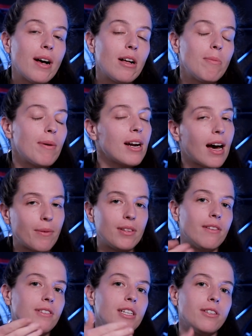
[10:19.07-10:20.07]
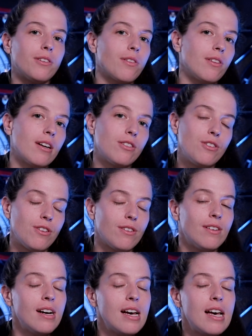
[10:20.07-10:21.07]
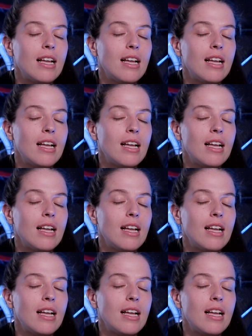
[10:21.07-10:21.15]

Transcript: well, but I would love to hear your thoughts too.